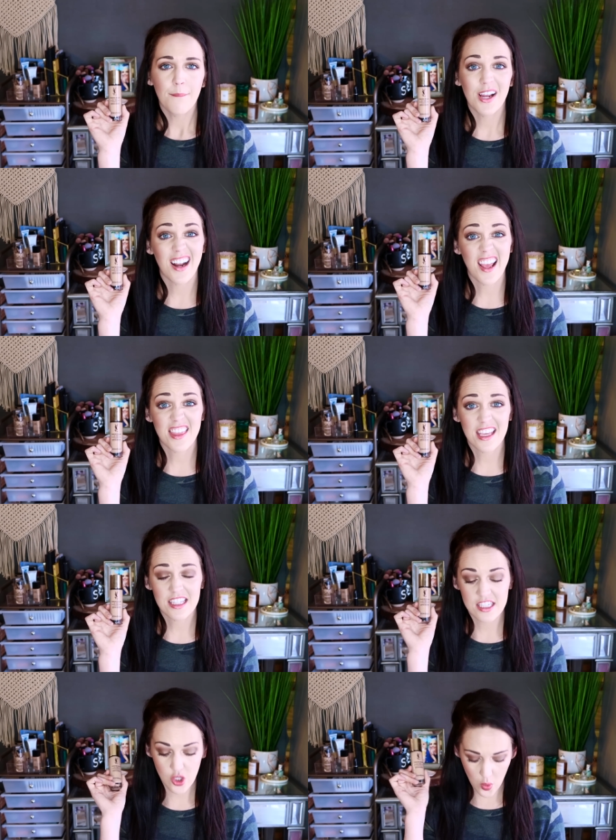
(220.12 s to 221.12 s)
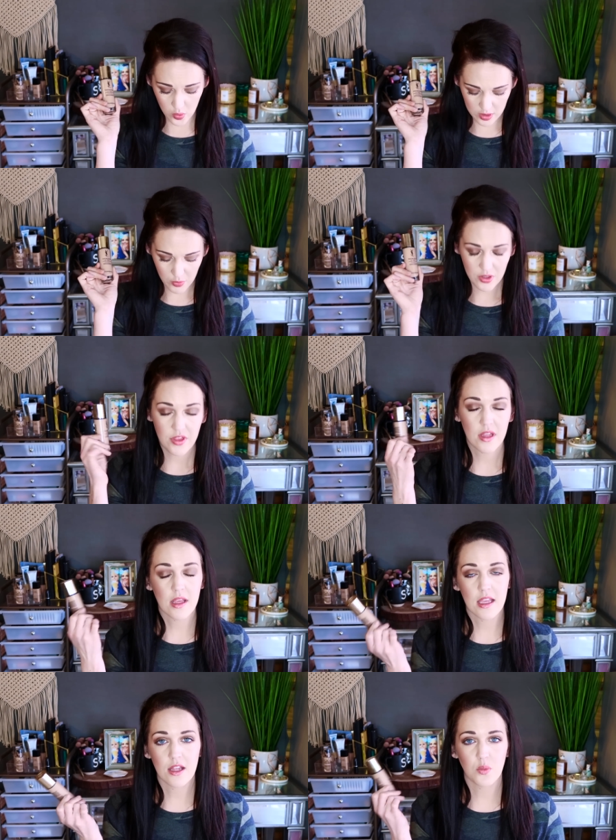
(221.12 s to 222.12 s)
but I think it's totally worth
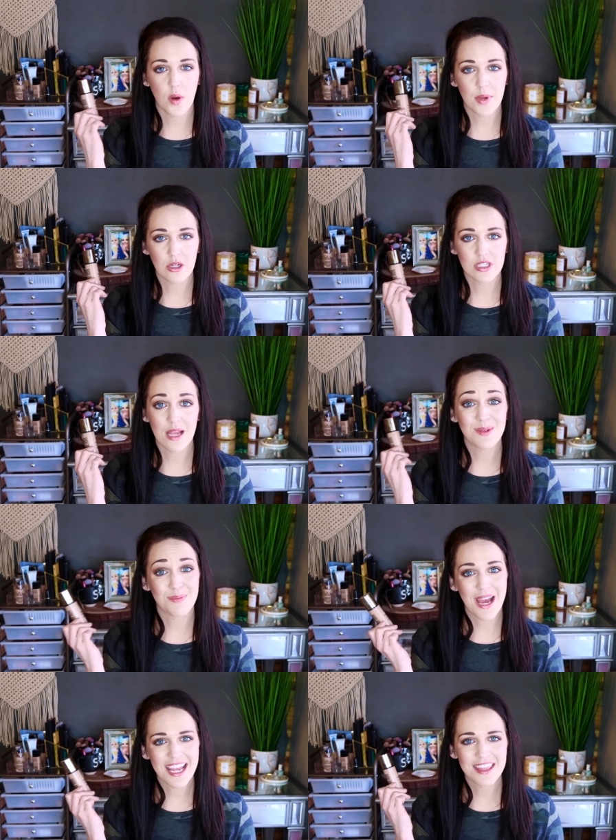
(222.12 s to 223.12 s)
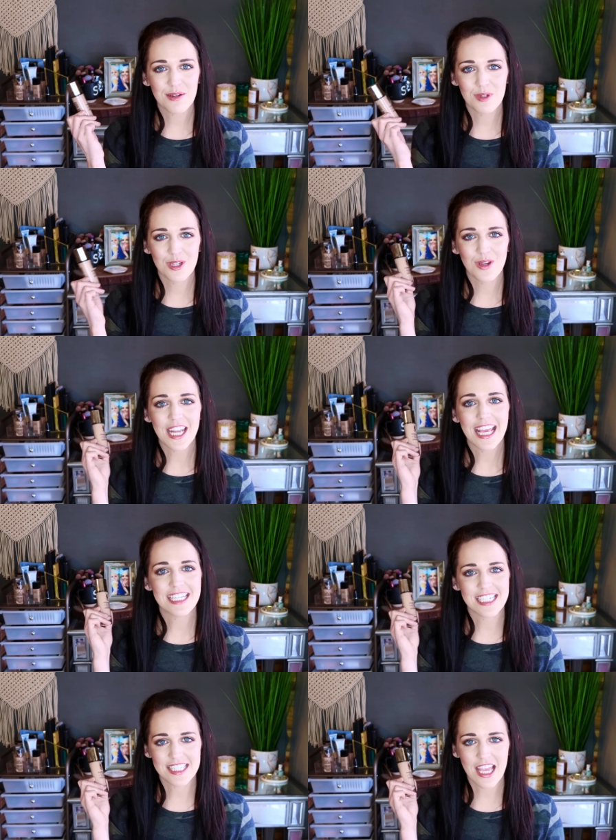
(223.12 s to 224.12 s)
it and what better time to buy it than when you get
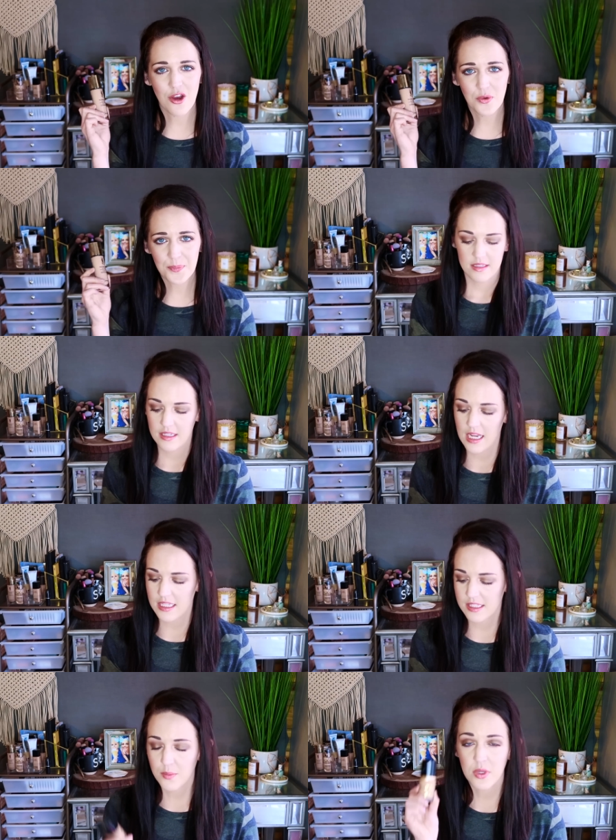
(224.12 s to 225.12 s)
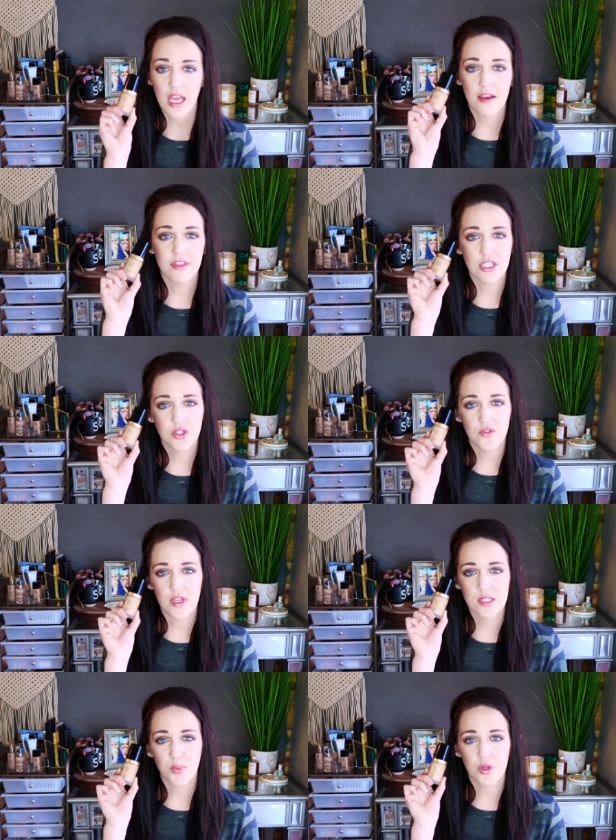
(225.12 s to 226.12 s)
a discount. Next up we have the Too
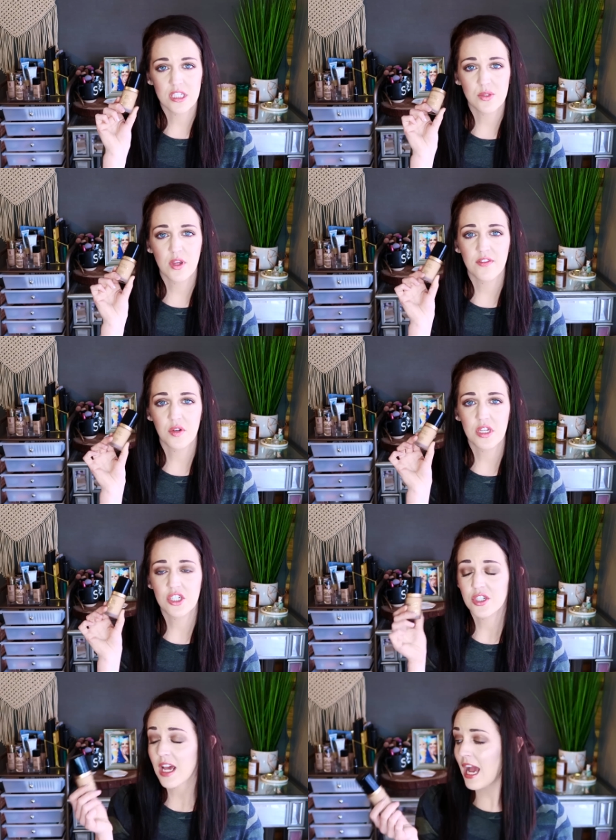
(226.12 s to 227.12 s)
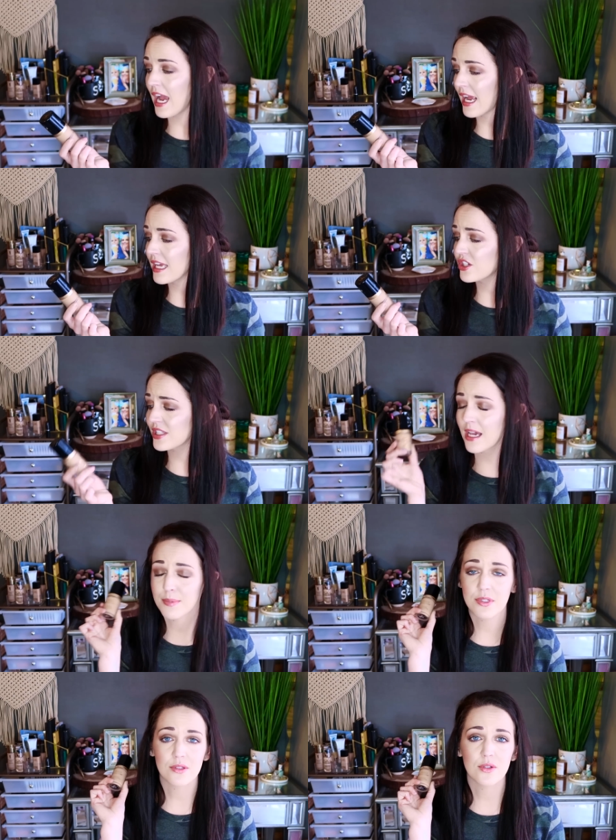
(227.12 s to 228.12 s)
Faced Born This Way foundation. I just
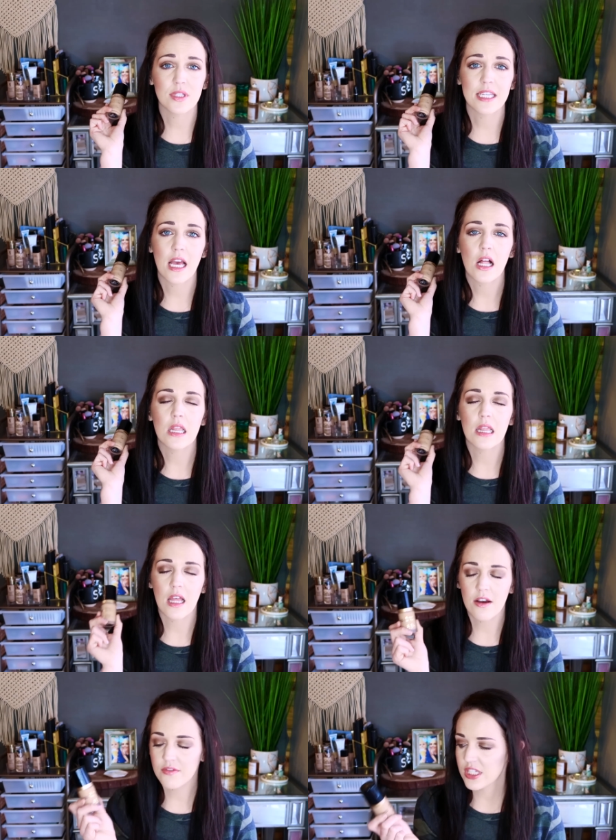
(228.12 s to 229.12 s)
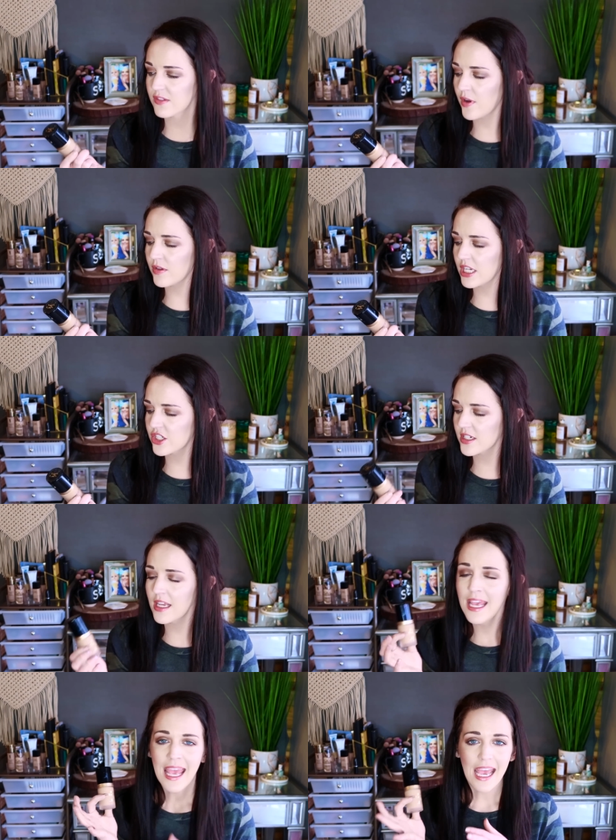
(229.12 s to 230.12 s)
absolutely love this
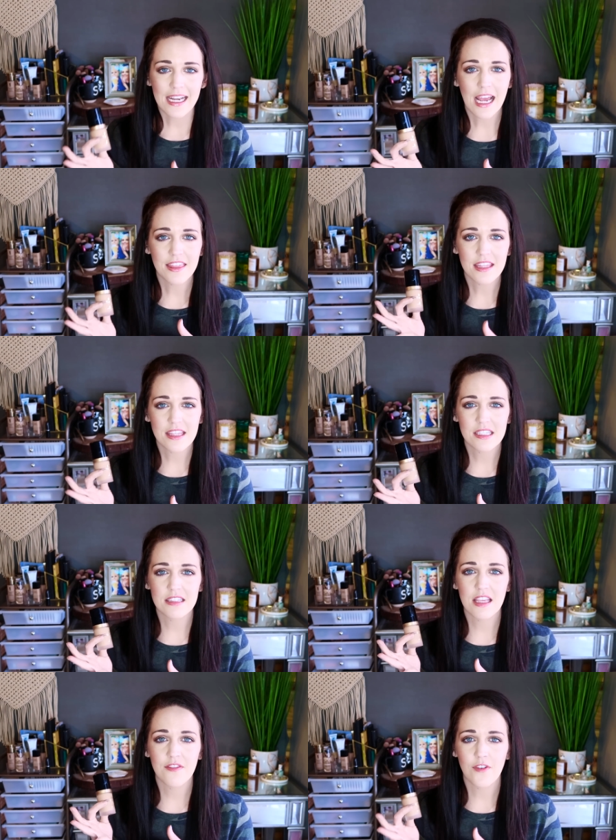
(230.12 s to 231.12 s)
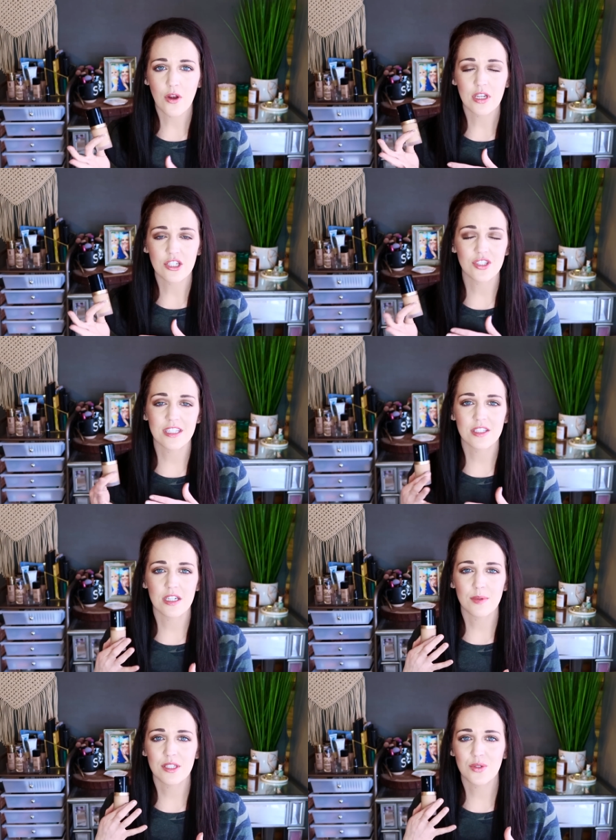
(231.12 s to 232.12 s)
foundation and I think this is a foundation that's
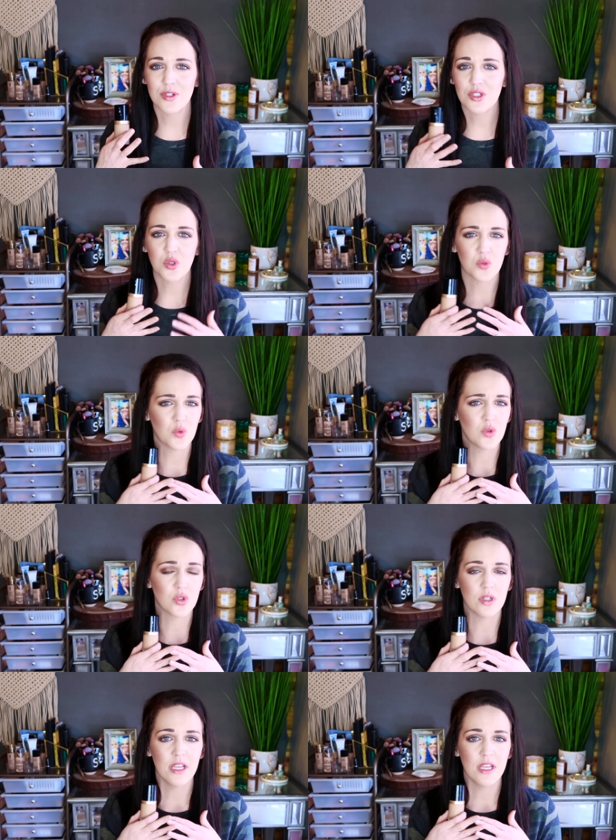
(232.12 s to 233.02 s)
going to be suited to